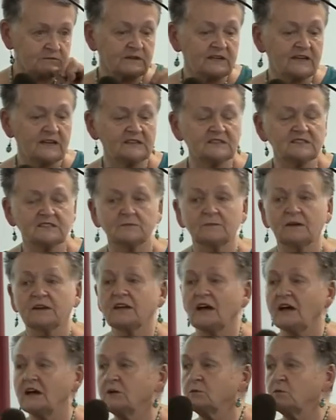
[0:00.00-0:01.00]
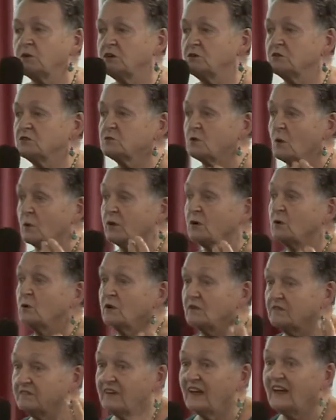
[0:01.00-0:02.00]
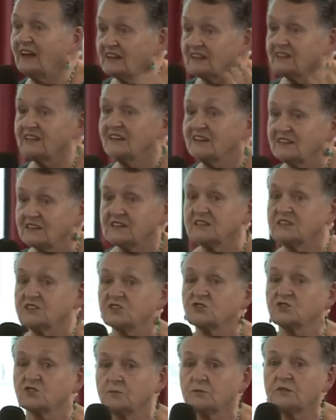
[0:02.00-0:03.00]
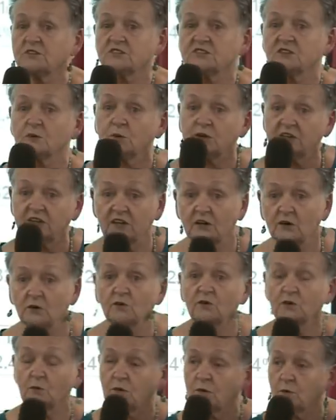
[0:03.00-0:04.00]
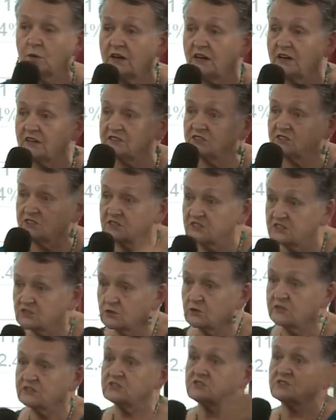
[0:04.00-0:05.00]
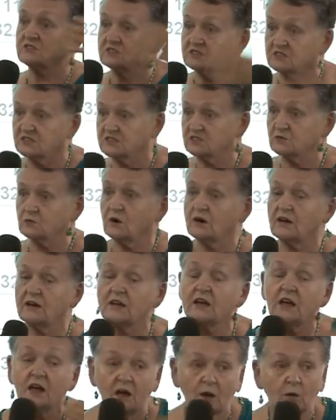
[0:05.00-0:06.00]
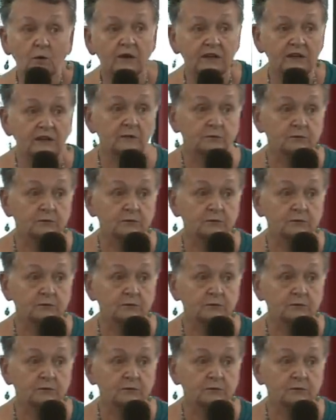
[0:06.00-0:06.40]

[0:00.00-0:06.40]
We asked them again, we use what we call a validated instrument, so we know that when we ask these questions this way, we